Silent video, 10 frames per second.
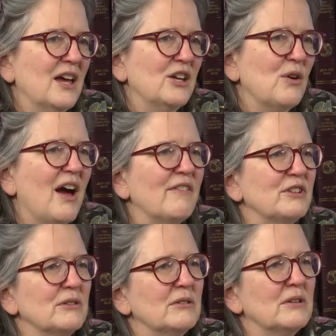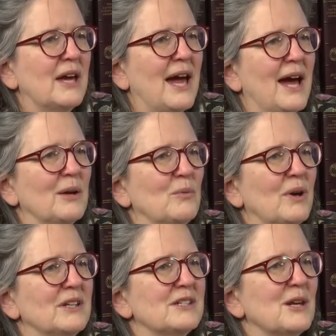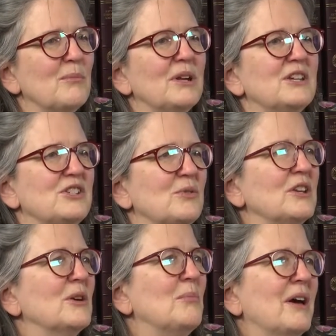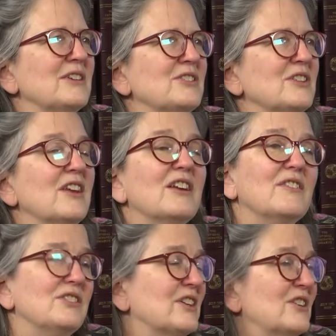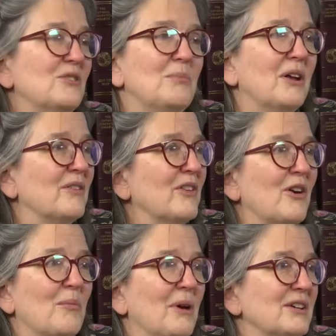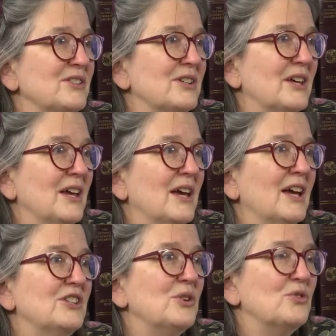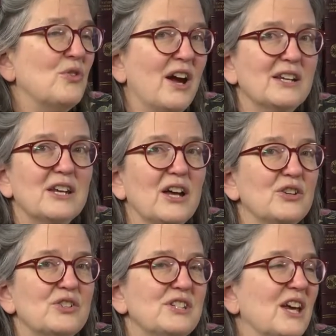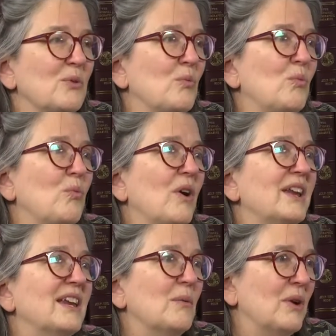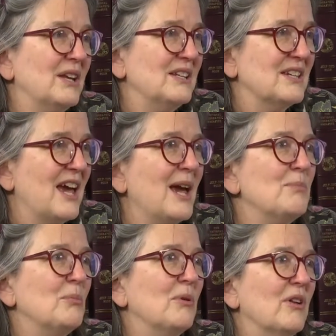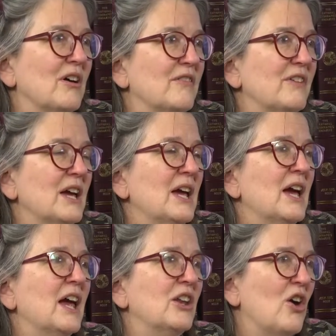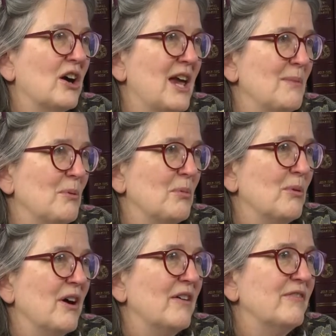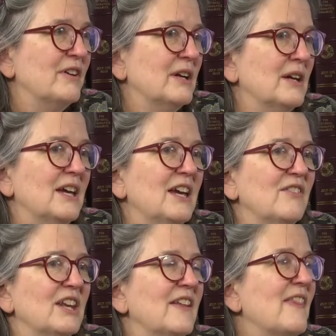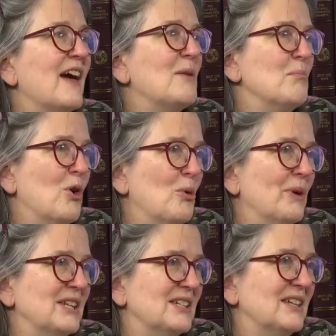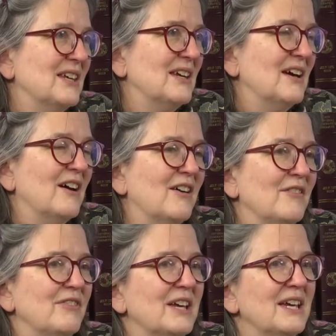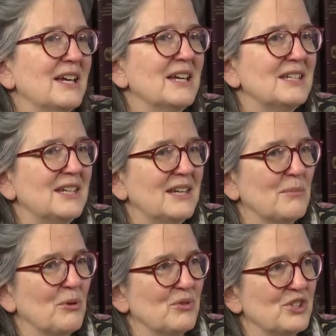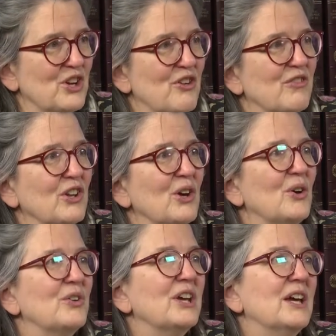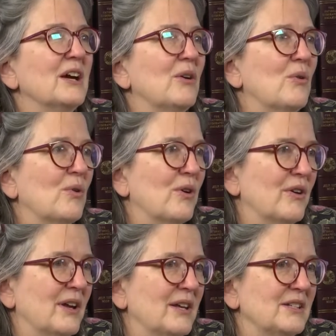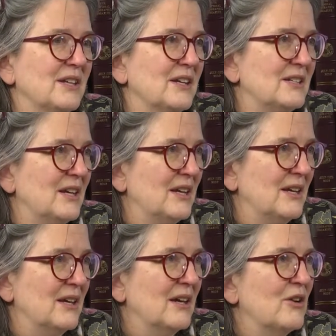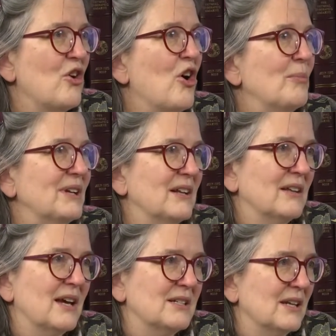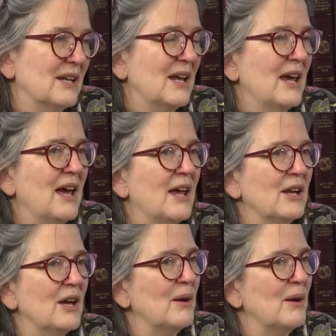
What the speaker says: you have to look at when someone is doing their best. None of us can do better than our best. And so trying to understand what he's capable of and not capable of, even in that moment of, is he approaching overload, or is he calm and collected? And